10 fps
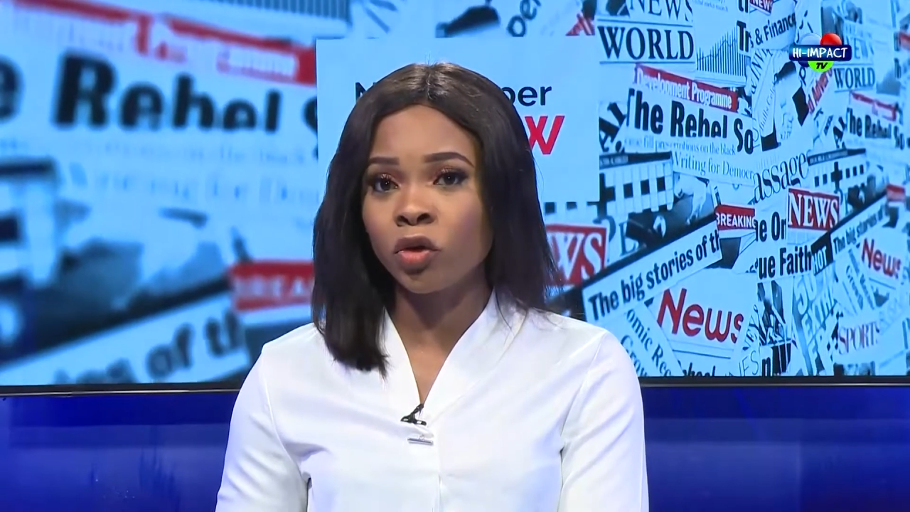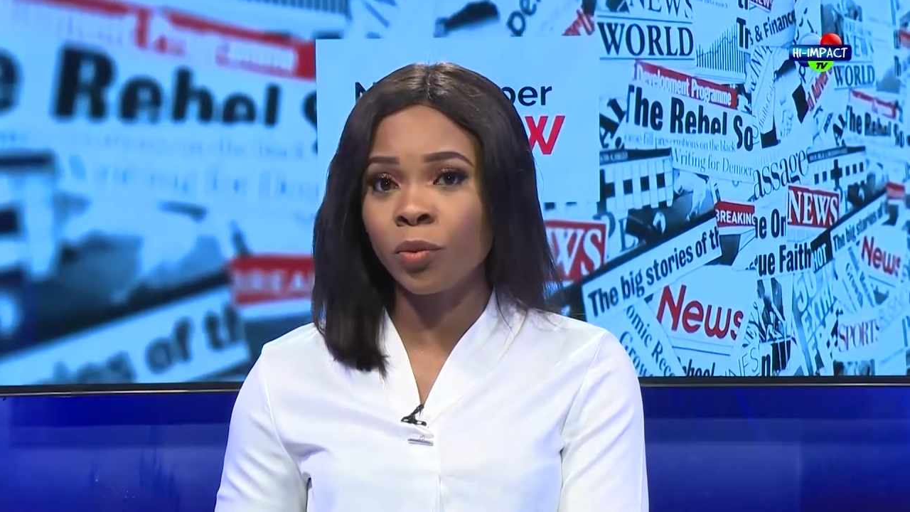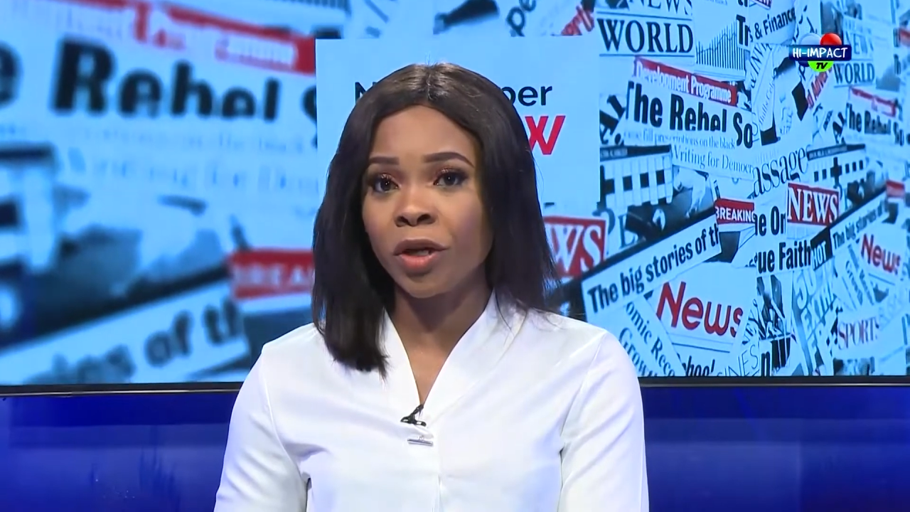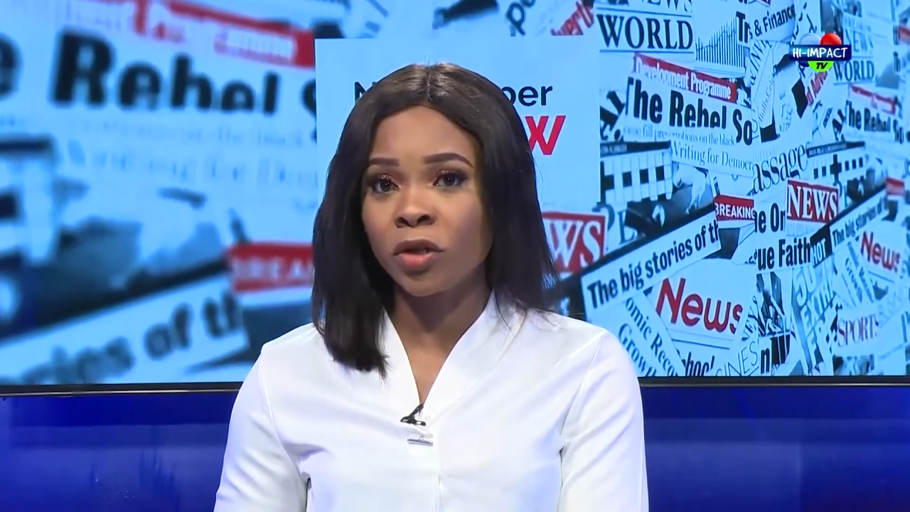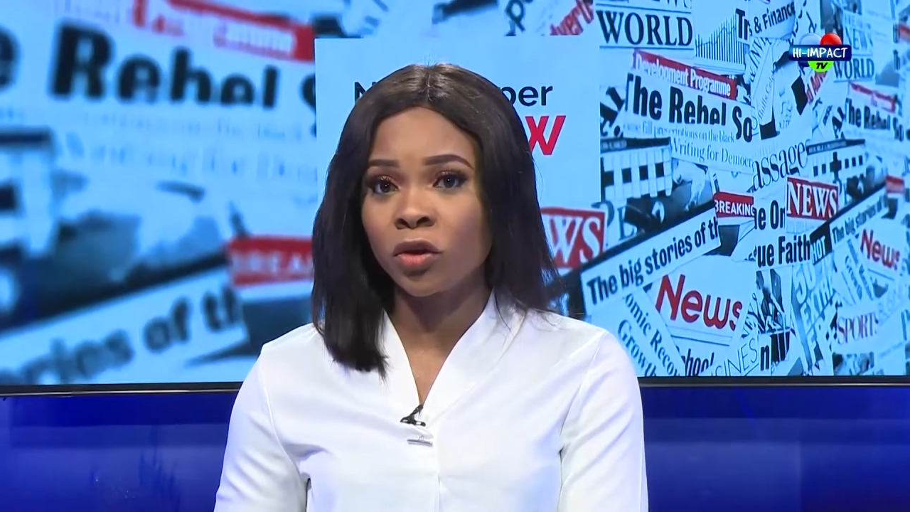
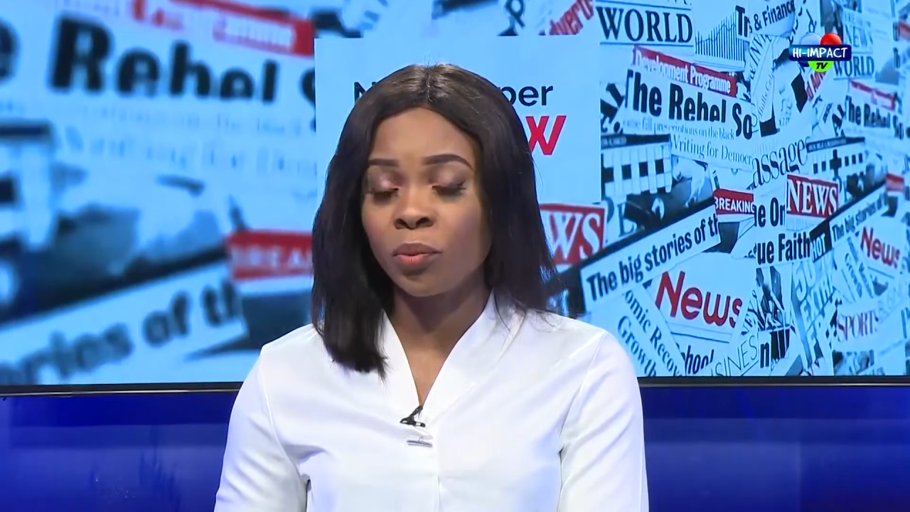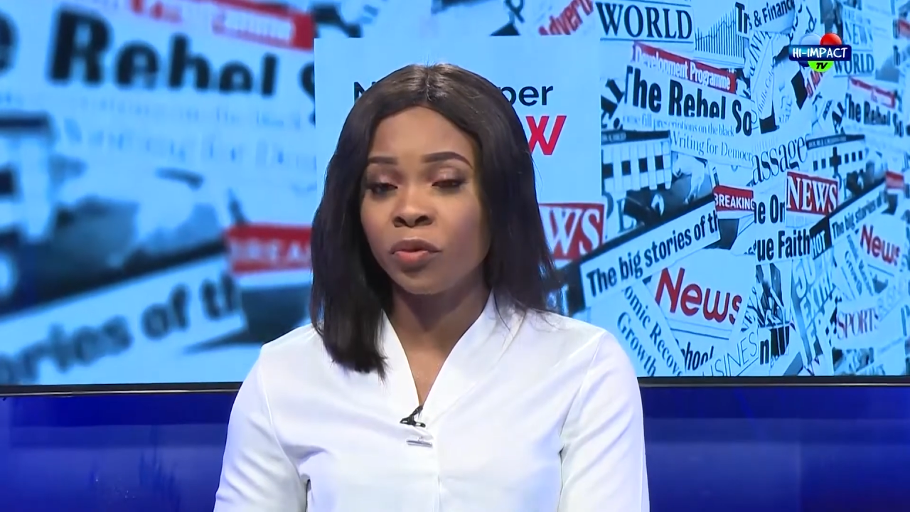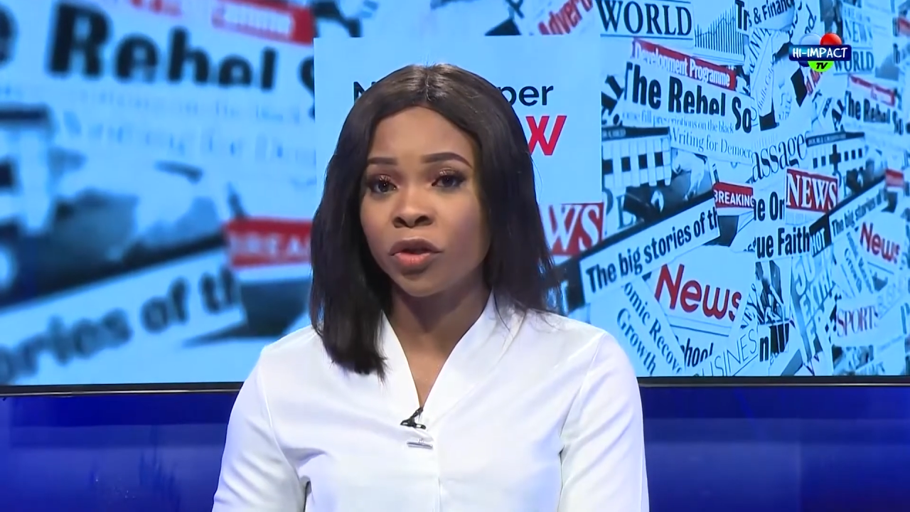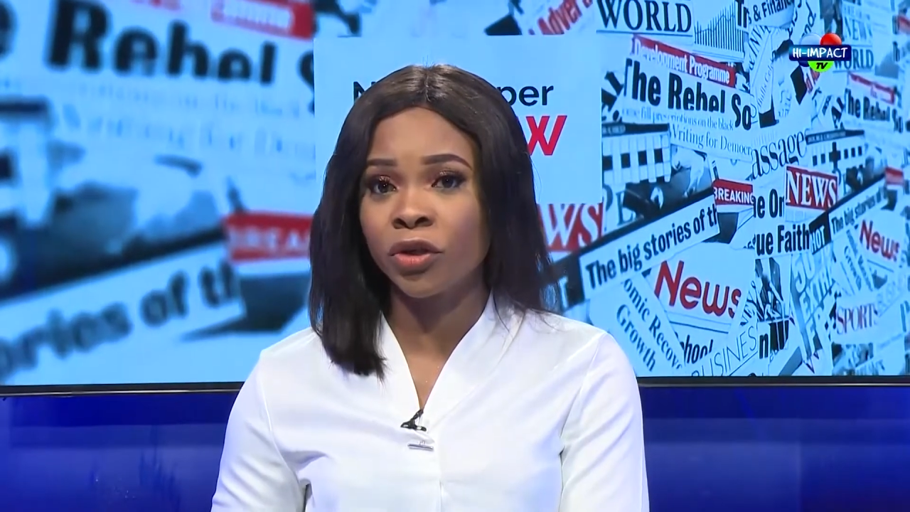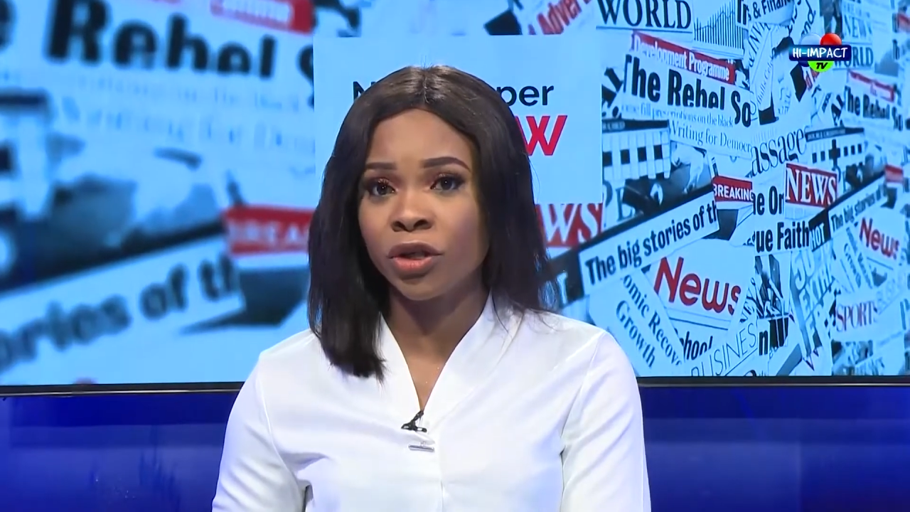be some
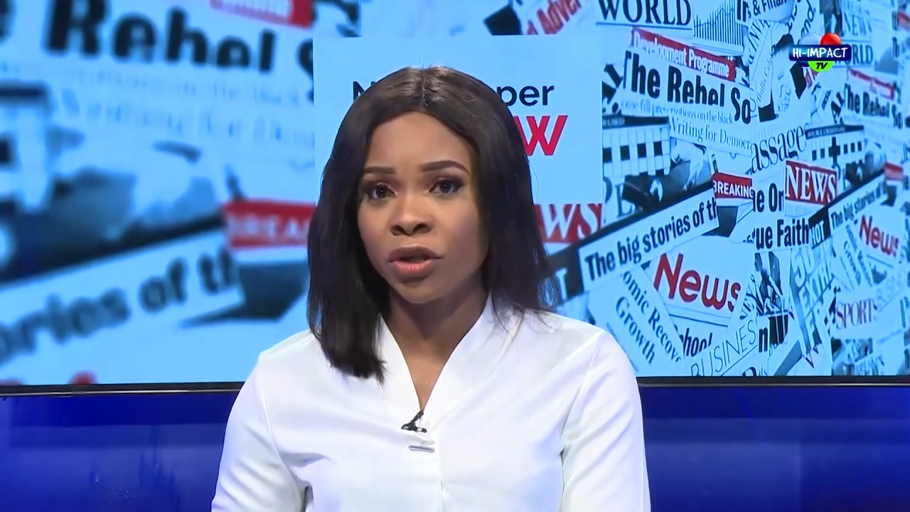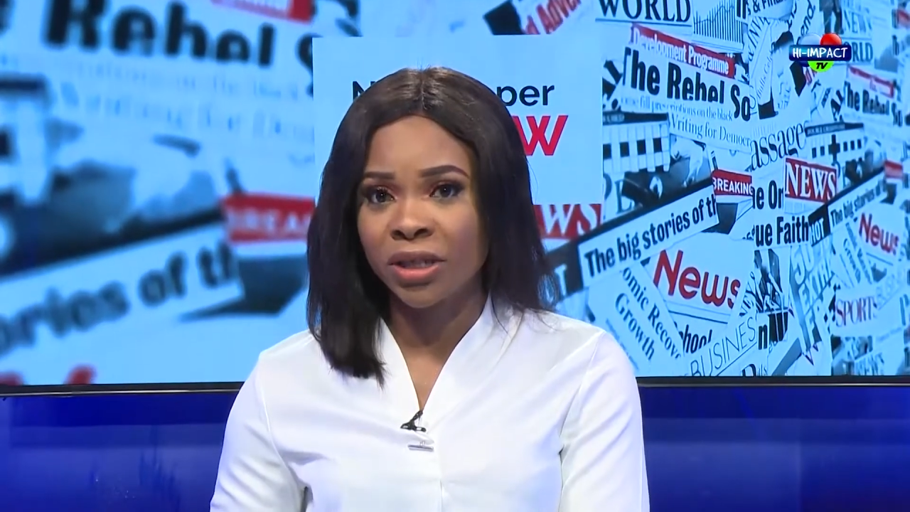procedures